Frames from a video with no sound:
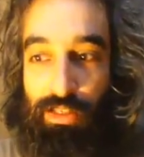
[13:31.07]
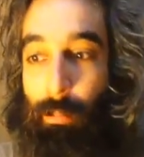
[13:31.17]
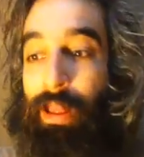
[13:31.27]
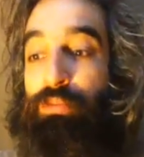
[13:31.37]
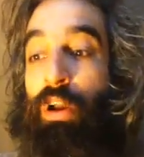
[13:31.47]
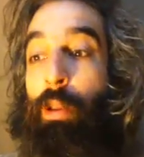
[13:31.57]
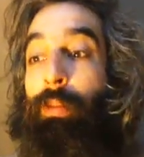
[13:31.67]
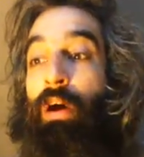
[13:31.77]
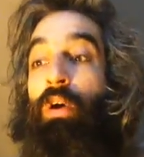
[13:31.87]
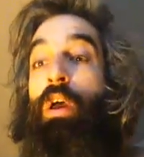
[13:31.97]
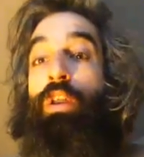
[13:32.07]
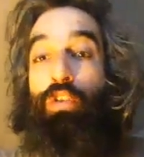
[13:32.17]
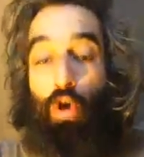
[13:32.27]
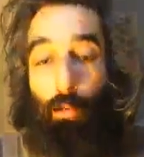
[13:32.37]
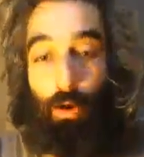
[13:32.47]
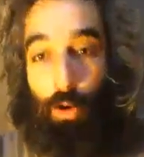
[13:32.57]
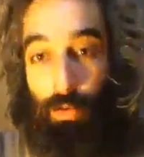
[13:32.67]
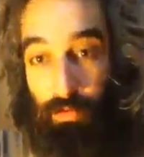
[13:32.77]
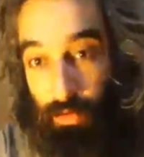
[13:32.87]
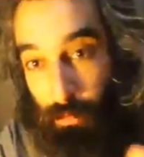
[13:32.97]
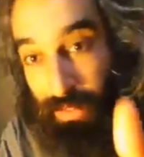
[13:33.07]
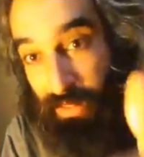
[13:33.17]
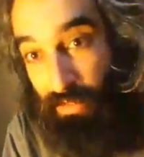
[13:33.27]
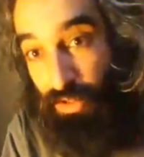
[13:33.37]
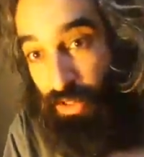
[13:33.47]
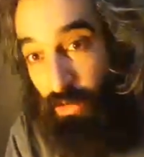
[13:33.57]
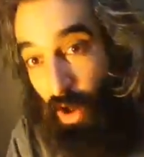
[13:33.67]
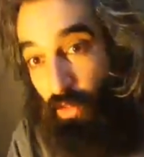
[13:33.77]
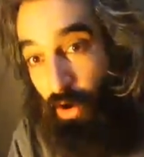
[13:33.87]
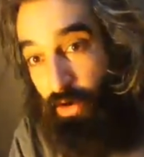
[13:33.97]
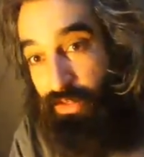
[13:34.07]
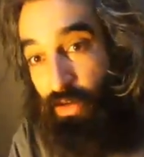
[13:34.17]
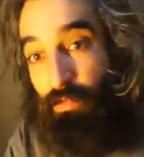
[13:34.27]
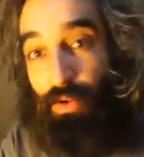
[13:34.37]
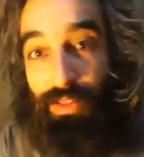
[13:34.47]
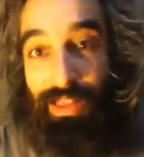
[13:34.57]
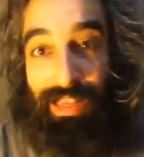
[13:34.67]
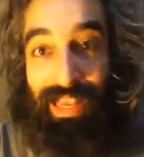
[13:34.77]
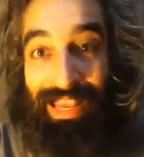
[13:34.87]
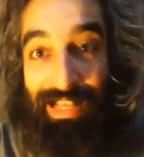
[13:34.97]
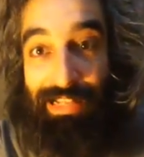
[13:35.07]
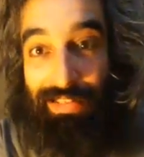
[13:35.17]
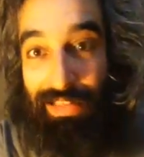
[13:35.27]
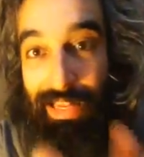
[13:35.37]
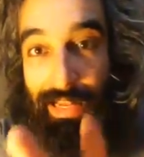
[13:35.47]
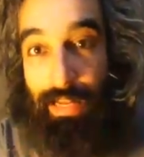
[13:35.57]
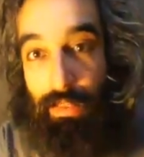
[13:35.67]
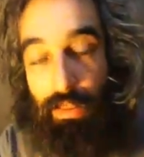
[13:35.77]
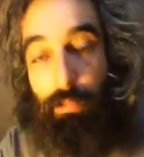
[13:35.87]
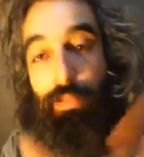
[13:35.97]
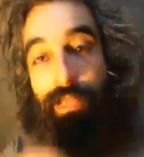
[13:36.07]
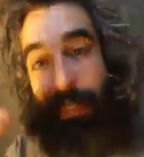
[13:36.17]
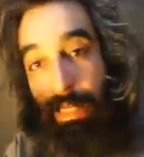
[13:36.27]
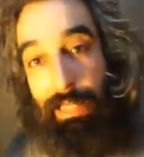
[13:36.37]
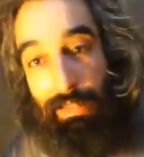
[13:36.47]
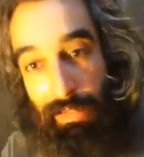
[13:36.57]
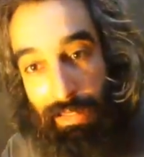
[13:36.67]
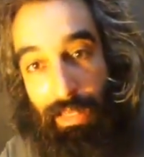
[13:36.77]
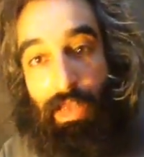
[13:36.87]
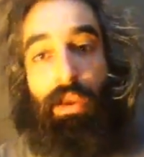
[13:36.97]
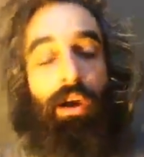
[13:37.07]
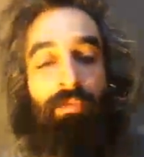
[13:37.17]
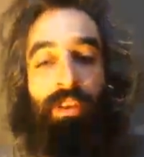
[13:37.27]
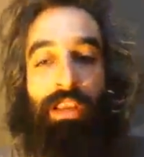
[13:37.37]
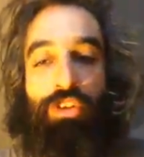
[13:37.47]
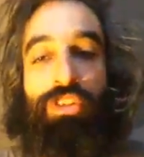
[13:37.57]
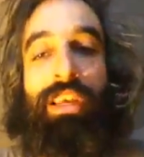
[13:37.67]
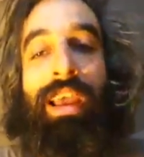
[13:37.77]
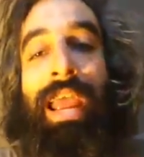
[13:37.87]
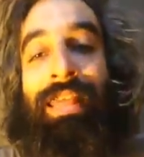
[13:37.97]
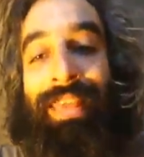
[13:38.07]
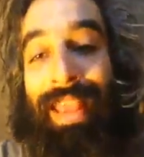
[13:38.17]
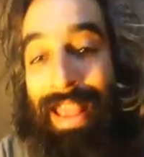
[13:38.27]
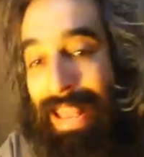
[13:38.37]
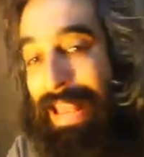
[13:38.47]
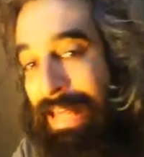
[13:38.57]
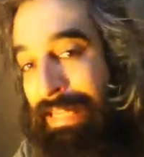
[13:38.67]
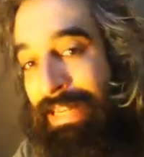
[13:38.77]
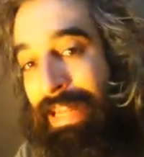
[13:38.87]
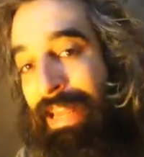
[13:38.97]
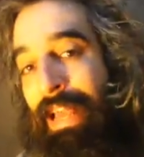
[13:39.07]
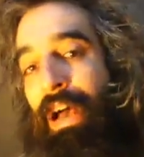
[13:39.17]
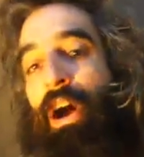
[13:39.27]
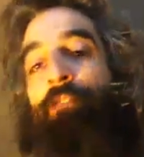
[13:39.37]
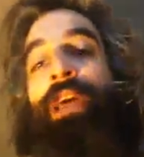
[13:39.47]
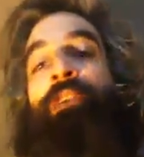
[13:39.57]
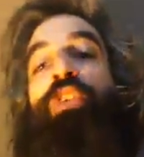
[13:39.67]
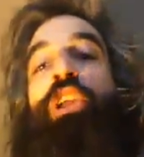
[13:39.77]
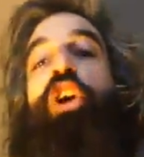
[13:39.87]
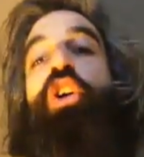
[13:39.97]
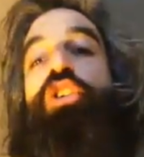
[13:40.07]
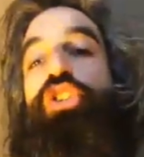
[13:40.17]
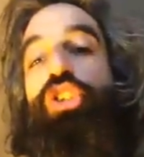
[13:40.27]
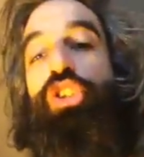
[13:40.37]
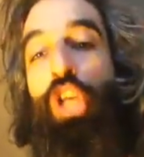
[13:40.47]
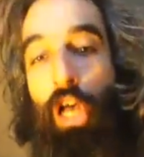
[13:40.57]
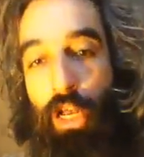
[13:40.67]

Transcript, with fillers: I mean, I'm talking about no more will there be. You see all the hearts here for the healing, the complete healing of the nations and the end of every curse.